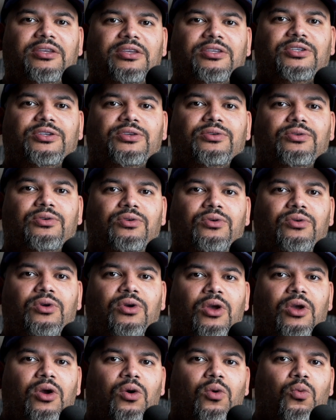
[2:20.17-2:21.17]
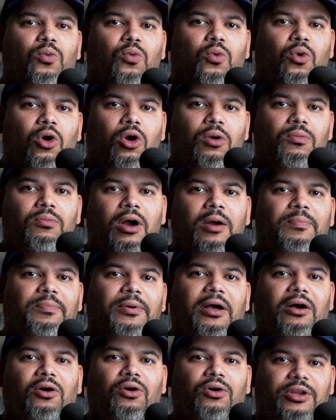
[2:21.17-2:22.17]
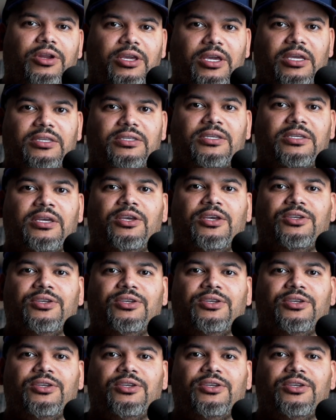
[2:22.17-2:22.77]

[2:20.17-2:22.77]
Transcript: to warm up an audience.